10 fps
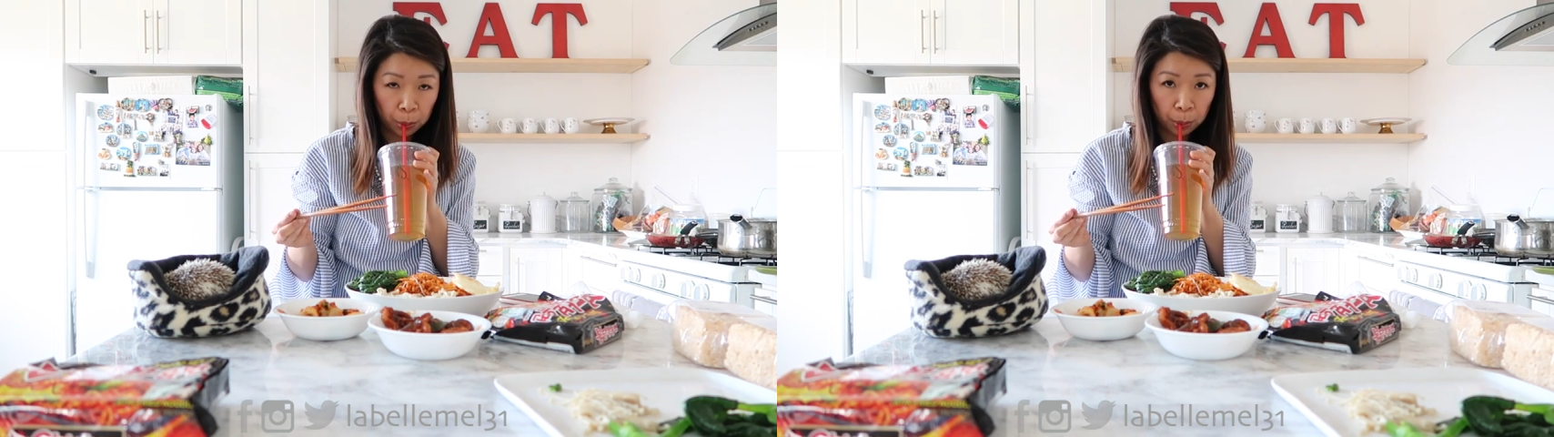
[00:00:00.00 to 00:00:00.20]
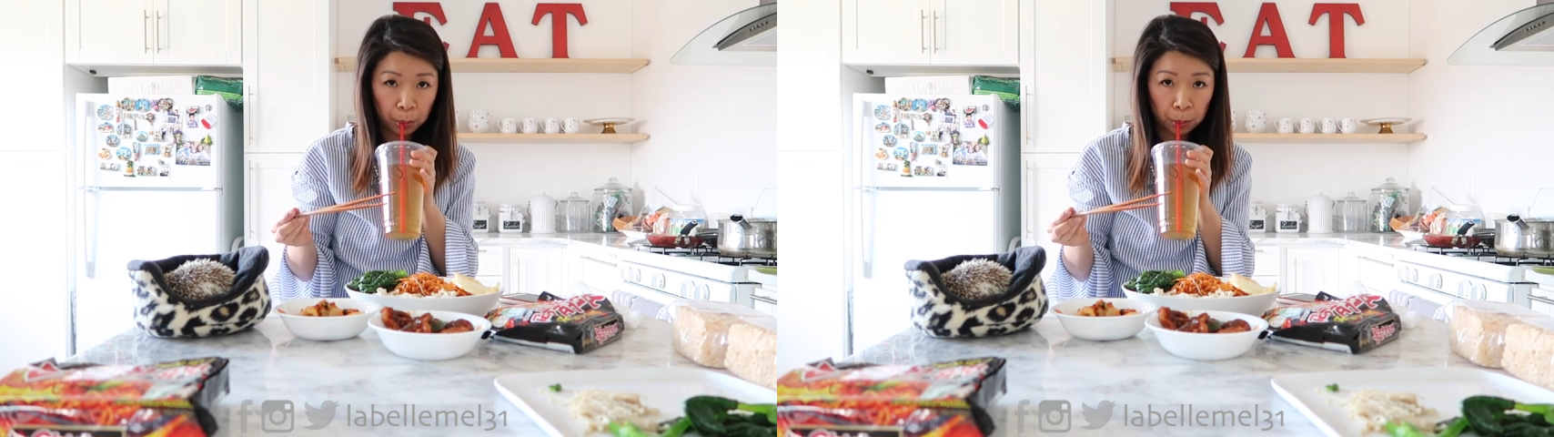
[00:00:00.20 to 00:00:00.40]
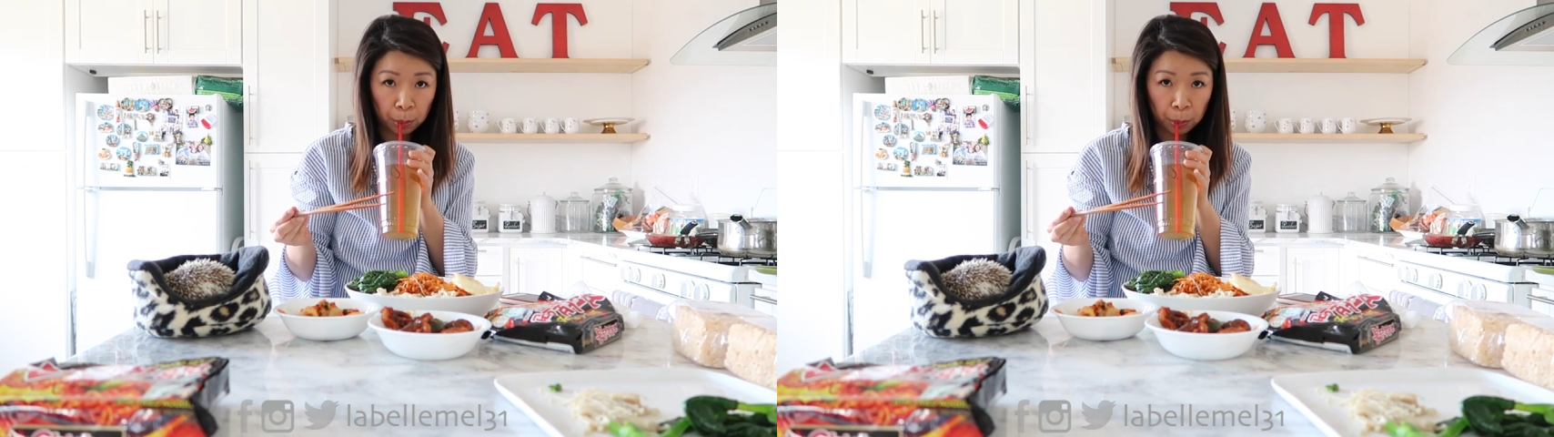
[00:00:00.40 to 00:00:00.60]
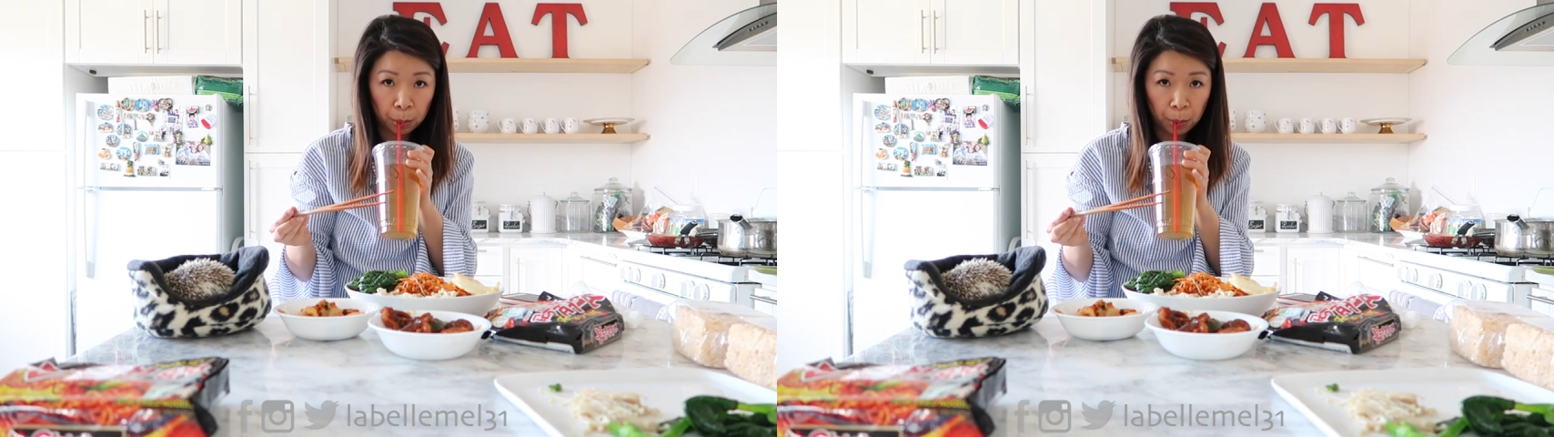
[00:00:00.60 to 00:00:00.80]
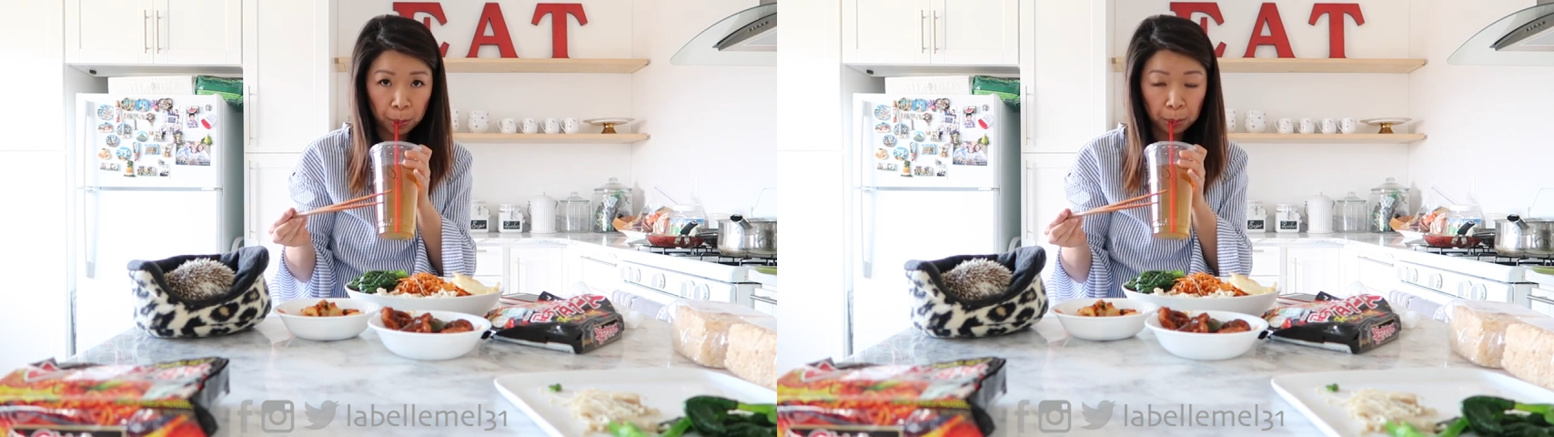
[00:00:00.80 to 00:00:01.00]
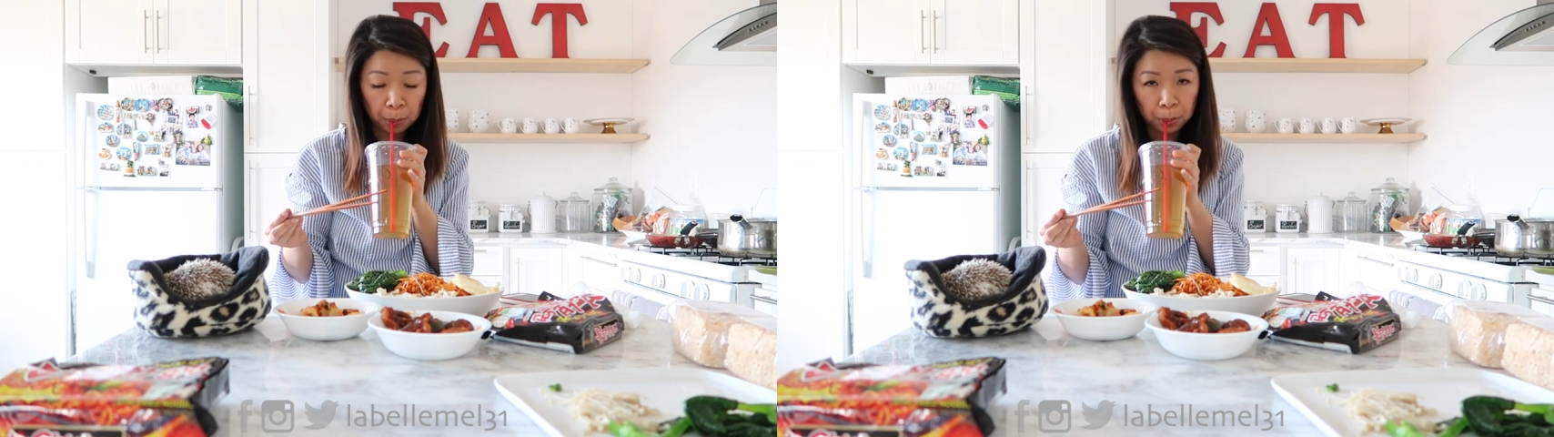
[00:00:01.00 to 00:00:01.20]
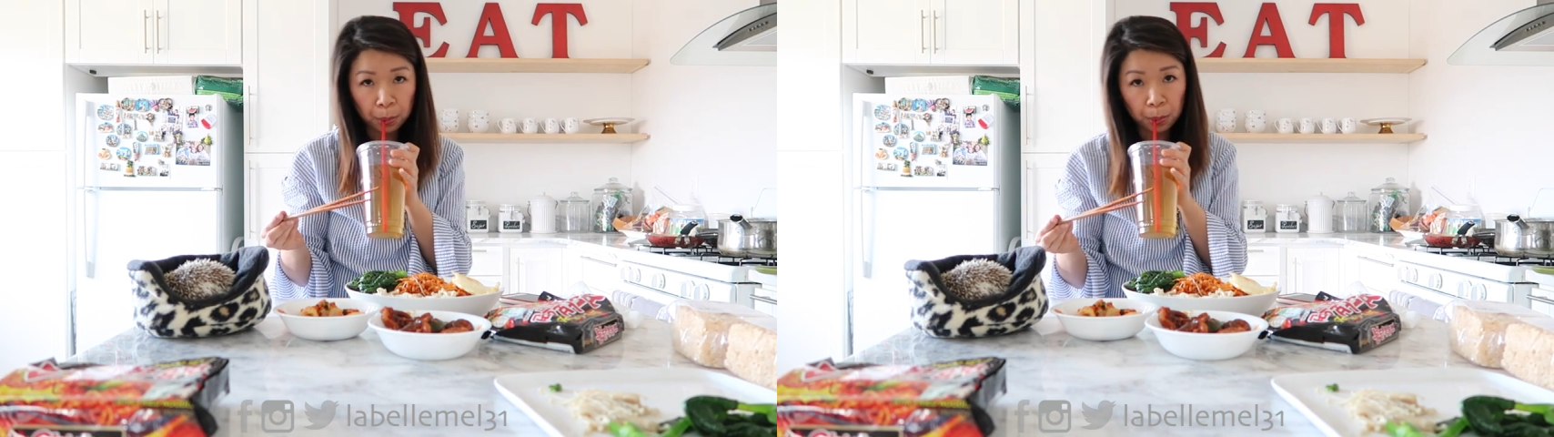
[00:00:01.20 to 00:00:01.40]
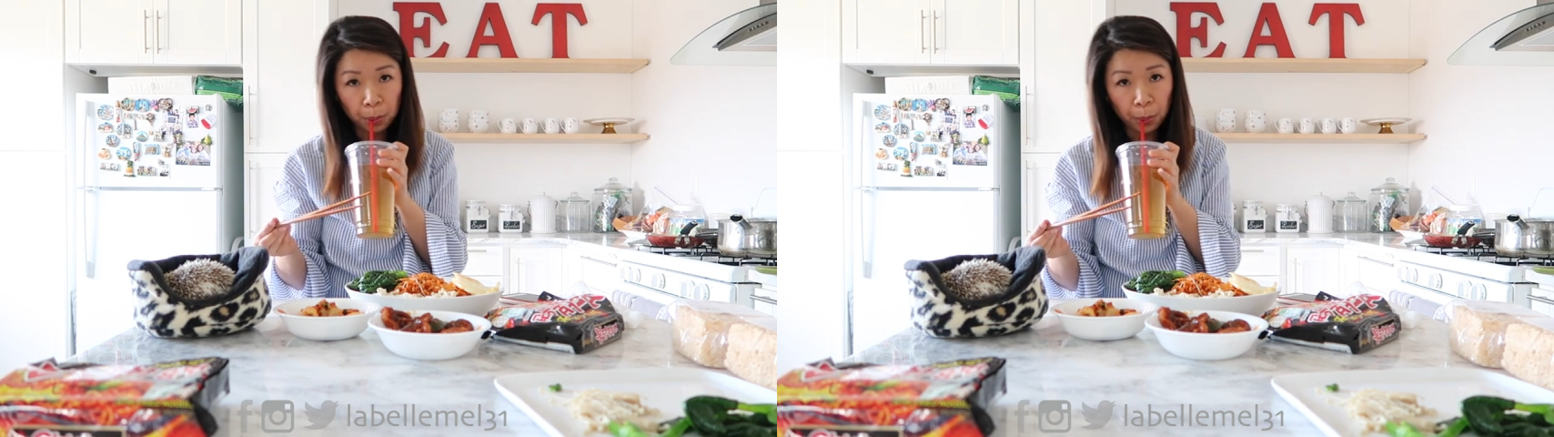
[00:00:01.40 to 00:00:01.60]

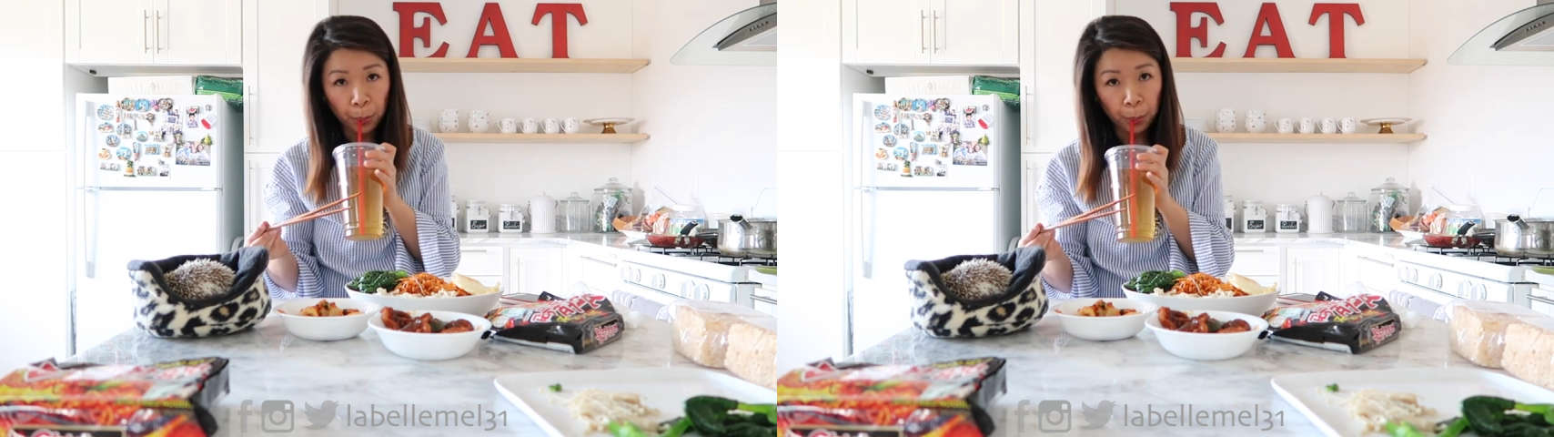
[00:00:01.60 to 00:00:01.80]
No one is speaking in this clip.